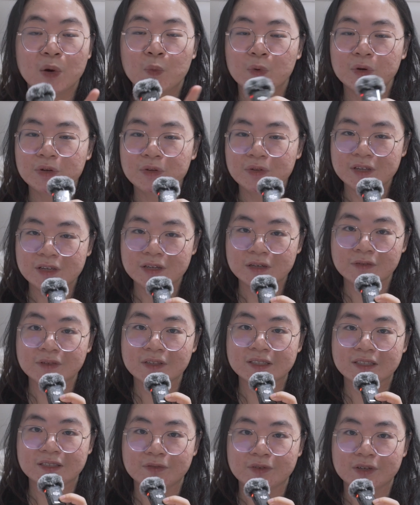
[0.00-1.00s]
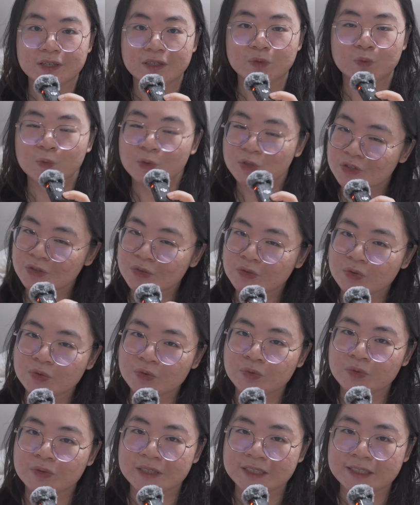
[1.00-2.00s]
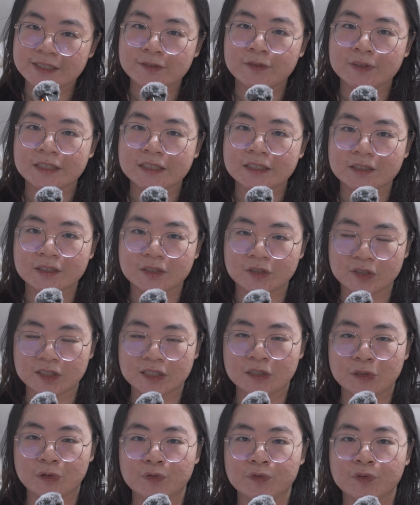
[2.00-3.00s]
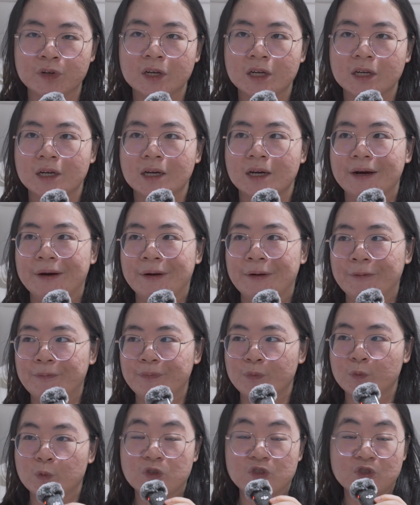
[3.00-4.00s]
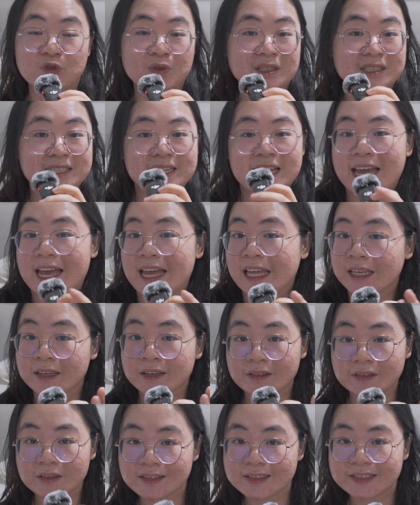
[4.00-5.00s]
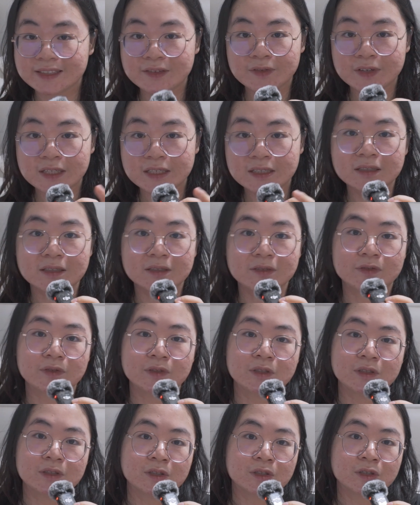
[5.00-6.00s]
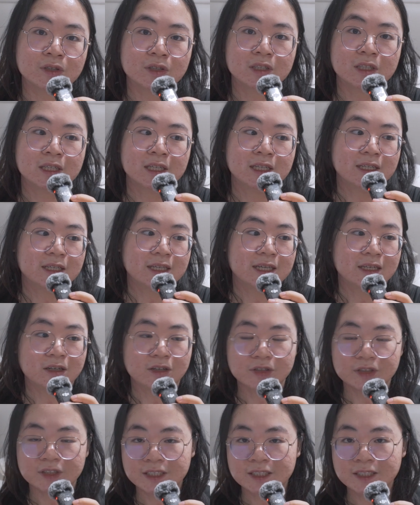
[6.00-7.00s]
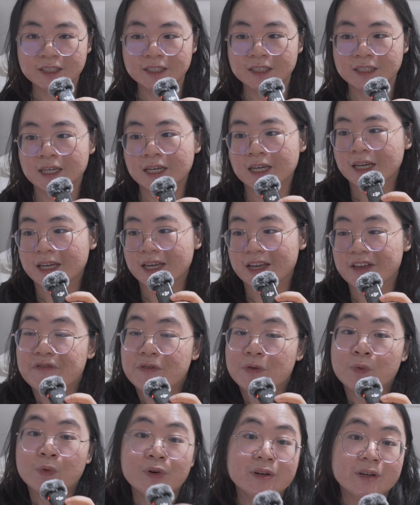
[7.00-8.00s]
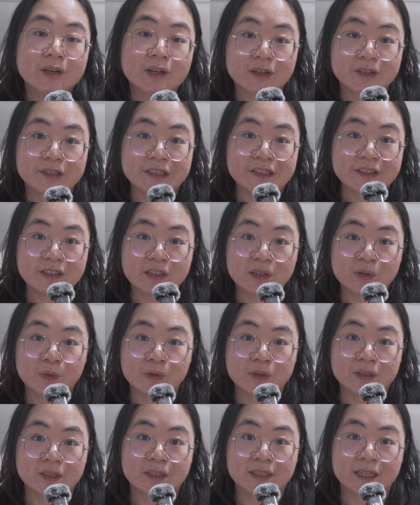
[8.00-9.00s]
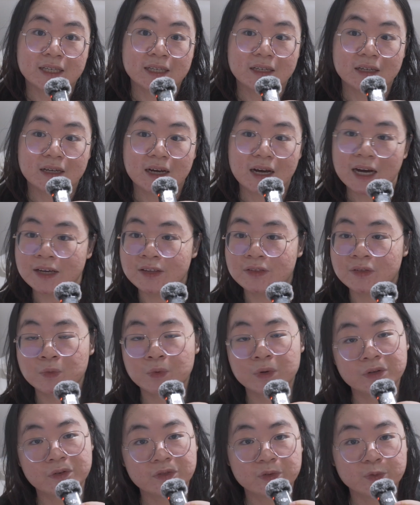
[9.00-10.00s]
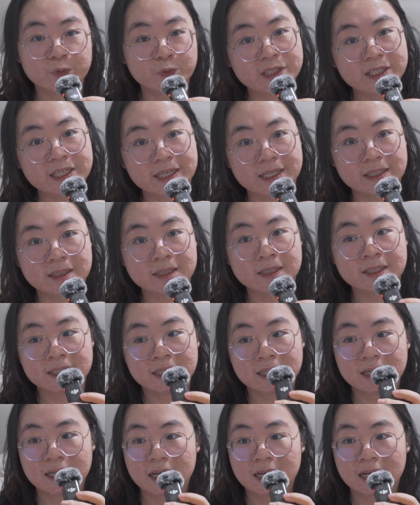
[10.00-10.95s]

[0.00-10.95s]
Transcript: What do you think of this event? Would you do this event yourself? Would you attend this event if you're not an artist? If you were an artist that was at either one of the weekends,